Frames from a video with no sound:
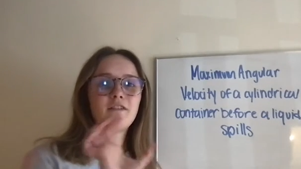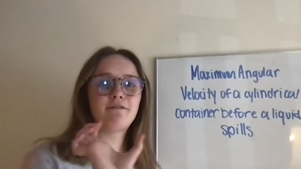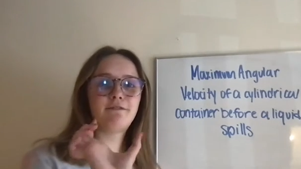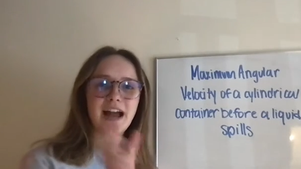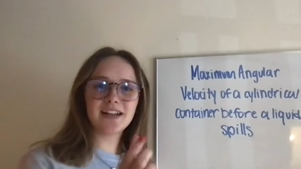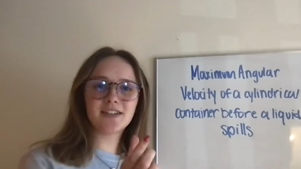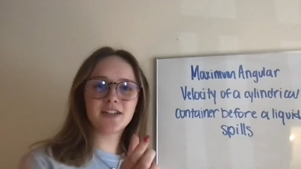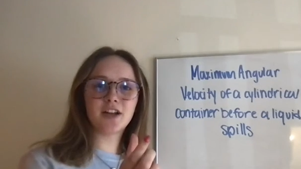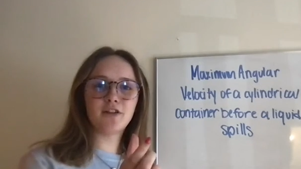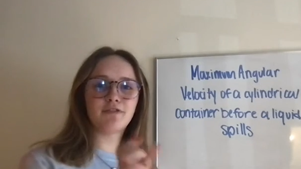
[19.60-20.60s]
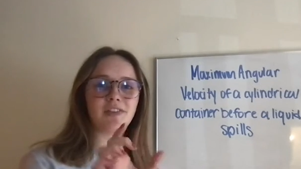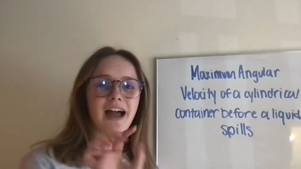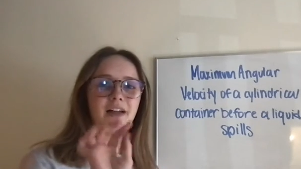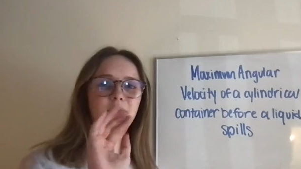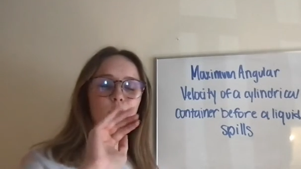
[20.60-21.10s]
fast enough
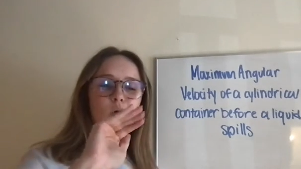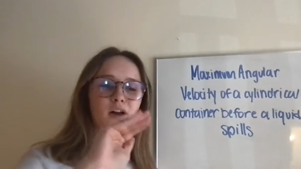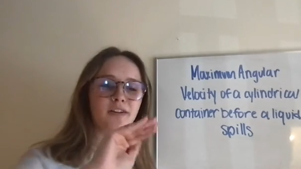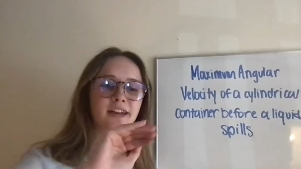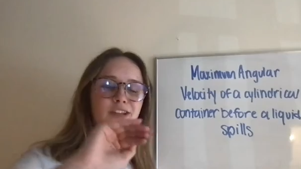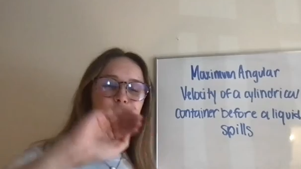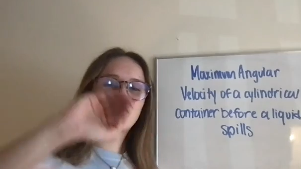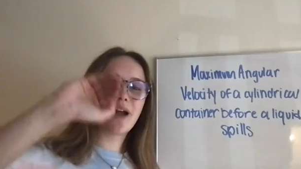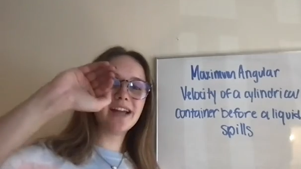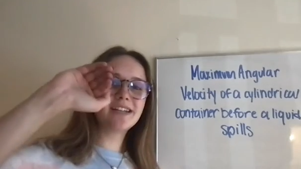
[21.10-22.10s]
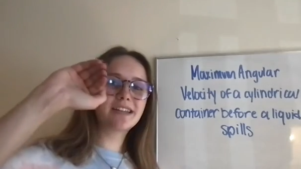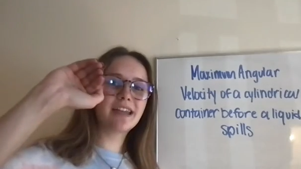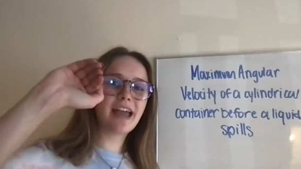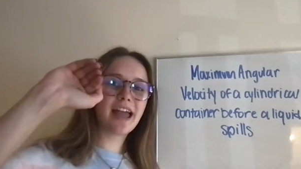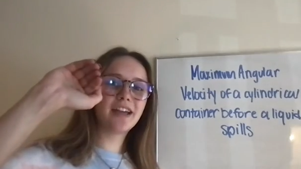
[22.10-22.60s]
that the water gets right to
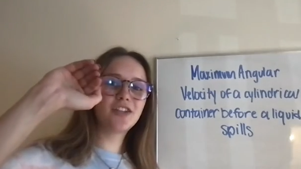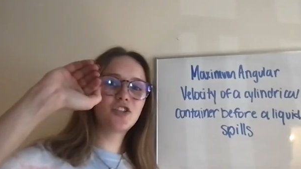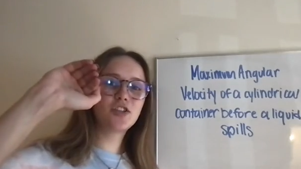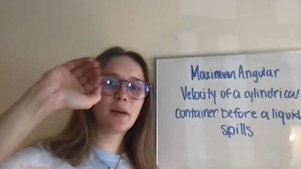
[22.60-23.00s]
the edge